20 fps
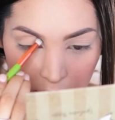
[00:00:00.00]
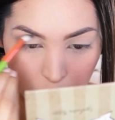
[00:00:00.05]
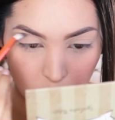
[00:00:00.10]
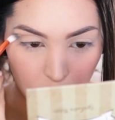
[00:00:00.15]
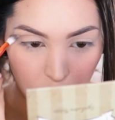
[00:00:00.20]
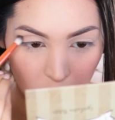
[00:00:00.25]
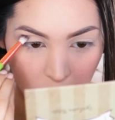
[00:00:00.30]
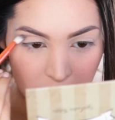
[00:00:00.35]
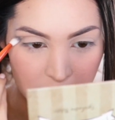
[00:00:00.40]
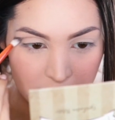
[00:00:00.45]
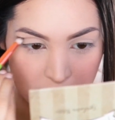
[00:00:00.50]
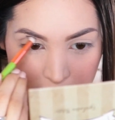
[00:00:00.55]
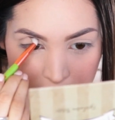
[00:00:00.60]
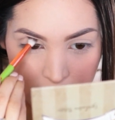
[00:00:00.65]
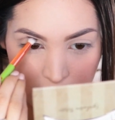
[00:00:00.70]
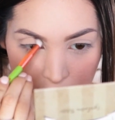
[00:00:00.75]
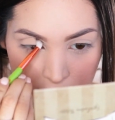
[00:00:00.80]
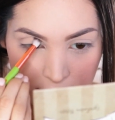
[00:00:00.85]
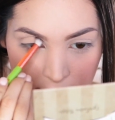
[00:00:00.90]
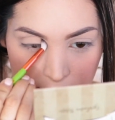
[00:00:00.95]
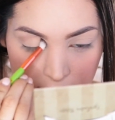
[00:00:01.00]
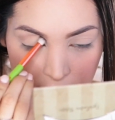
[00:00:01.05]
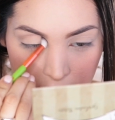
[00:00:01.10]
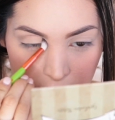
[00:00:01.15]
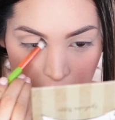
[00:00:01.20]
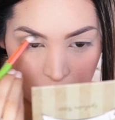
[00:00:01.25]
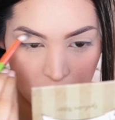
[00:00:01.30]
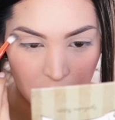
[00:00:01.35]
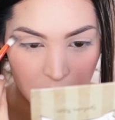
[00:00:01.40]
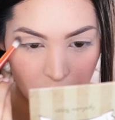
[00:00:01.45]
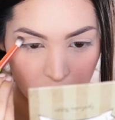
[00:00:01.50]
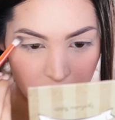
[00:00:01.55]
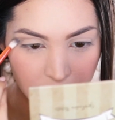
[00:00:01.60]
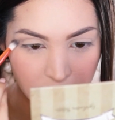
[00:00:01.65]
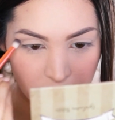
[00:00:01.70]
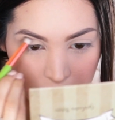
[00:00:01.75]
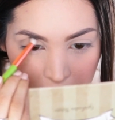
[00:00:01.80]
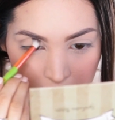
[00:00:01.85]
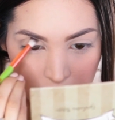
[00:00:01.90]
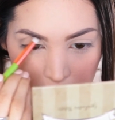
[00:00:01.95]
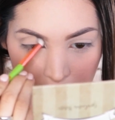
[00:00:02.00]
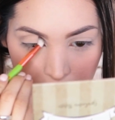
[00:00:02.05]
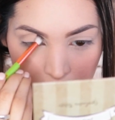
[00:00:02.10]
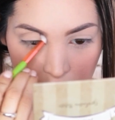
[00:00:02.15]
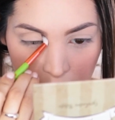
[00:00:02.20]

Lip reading: more intensity out of it,